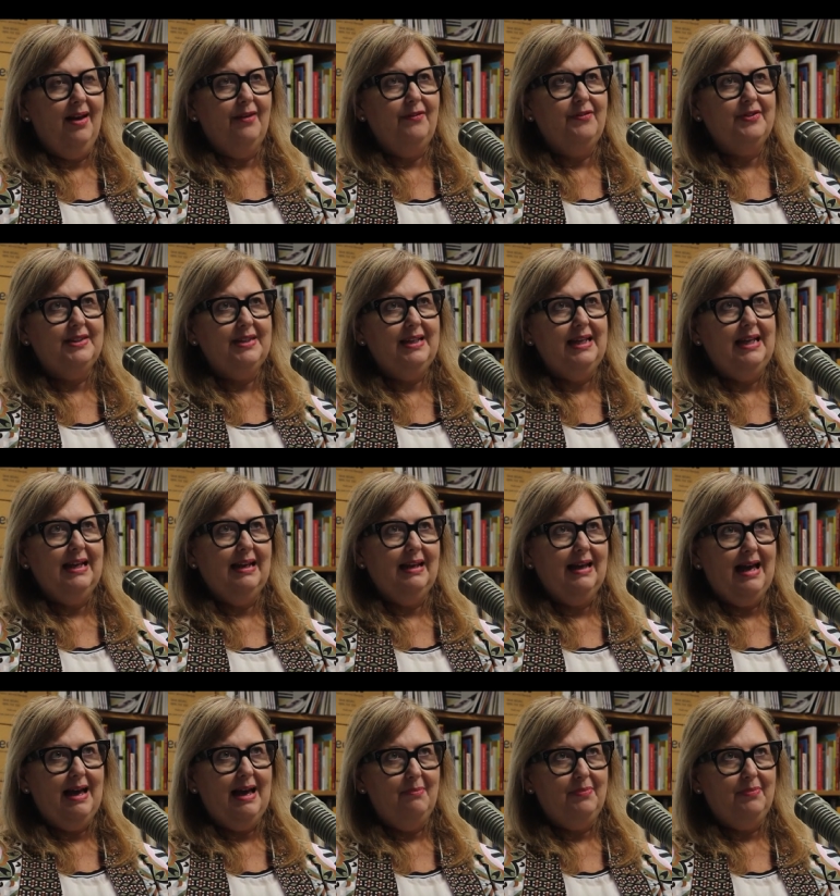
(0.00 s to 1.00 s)
I've
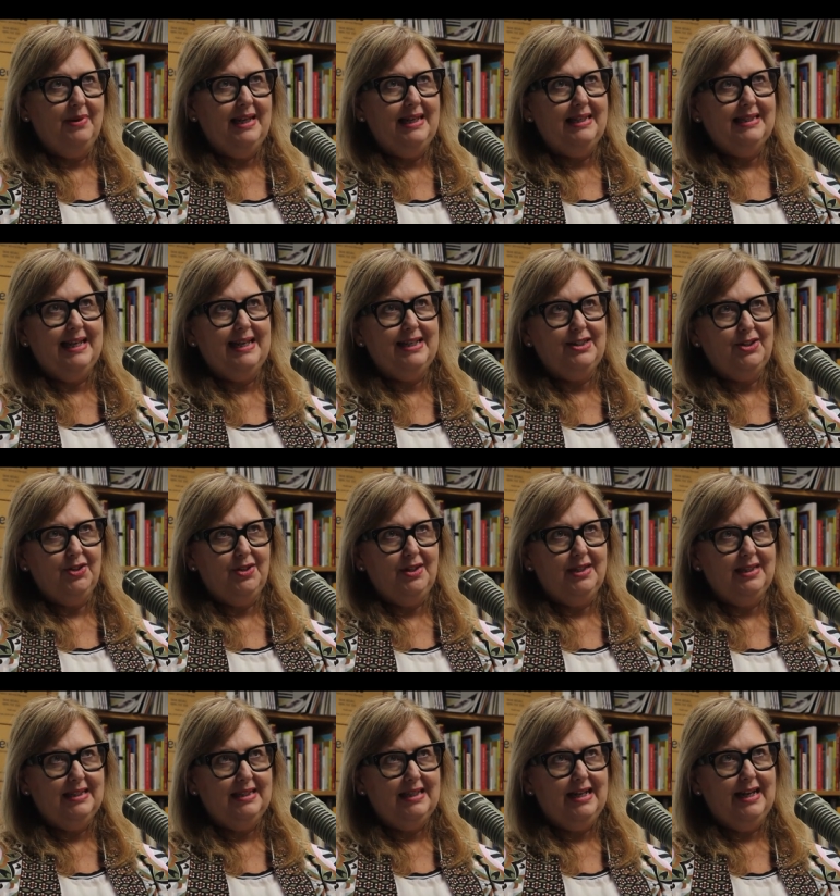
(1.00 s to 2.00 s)
seen companies get to
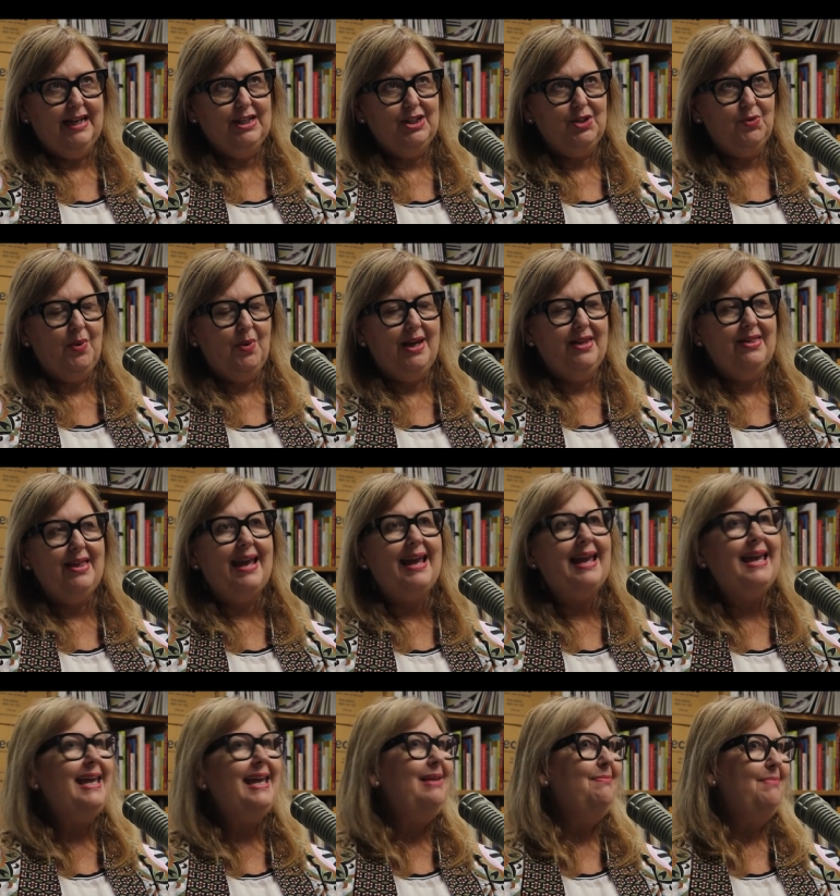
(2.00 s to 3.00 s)
the stage where
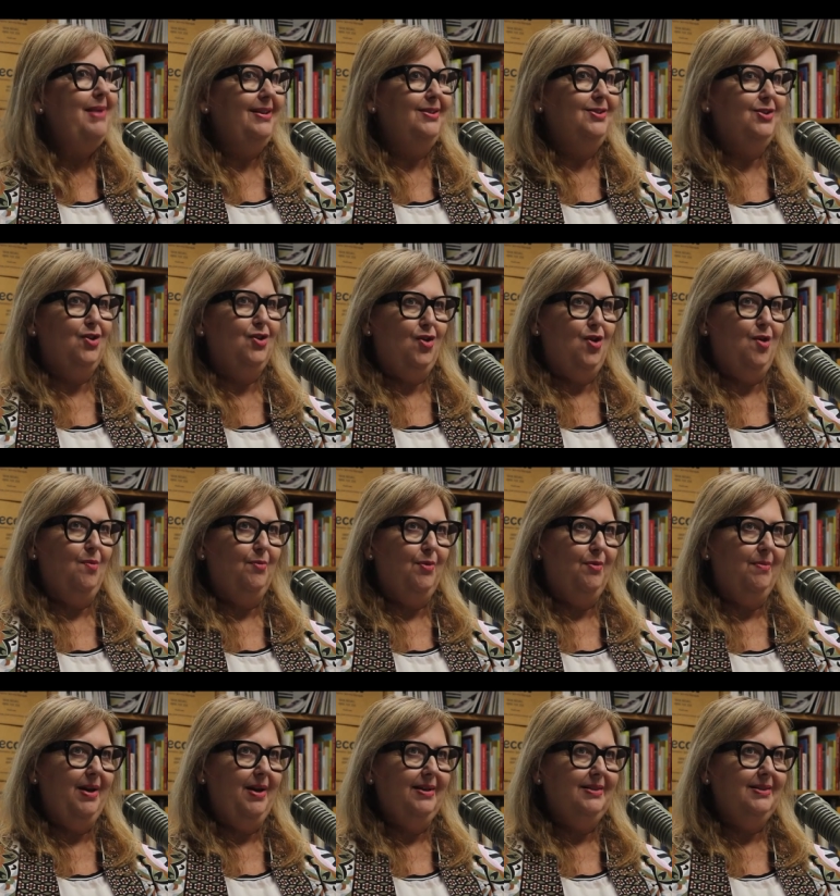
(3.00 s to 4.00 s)
their emails are
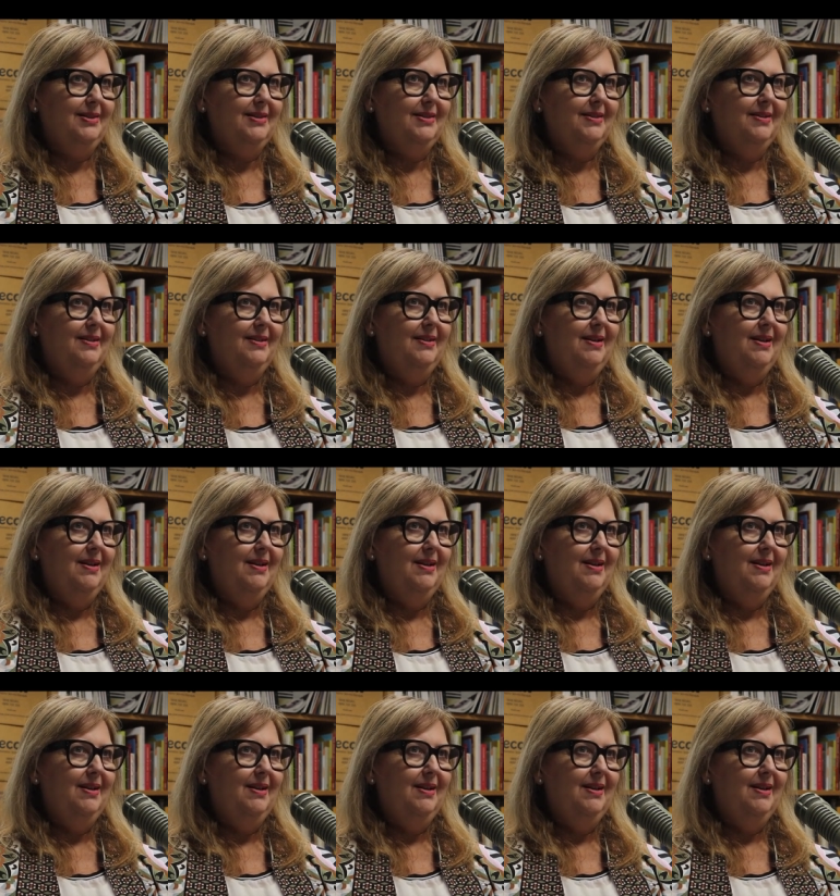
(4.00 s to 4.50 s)
compromised